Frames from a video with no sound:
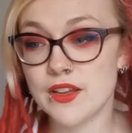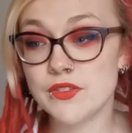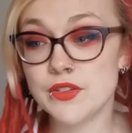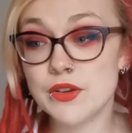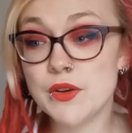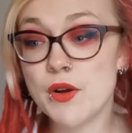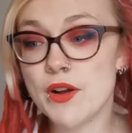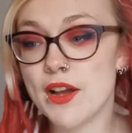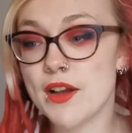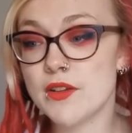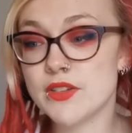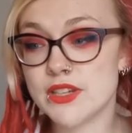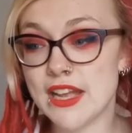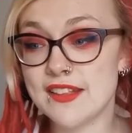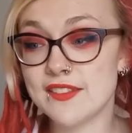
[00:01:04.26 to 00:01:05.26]
Do not go
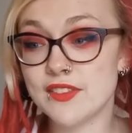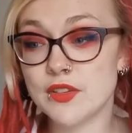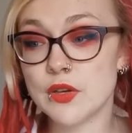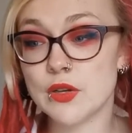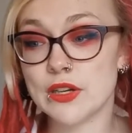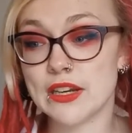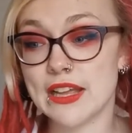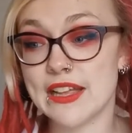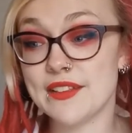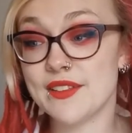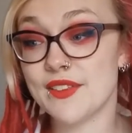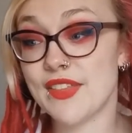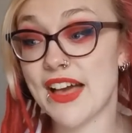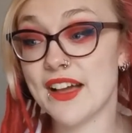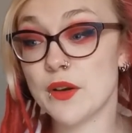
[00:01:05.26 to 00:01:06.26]
gentle
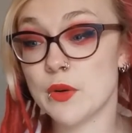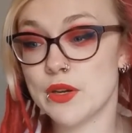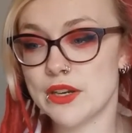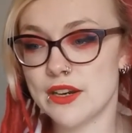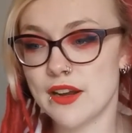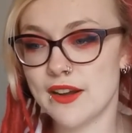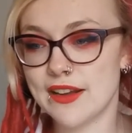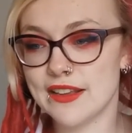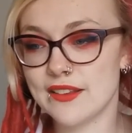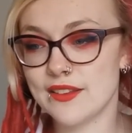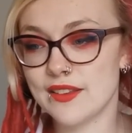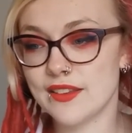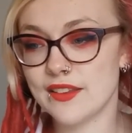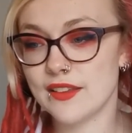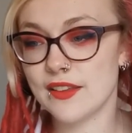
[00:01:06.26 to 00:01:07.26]
into that good night.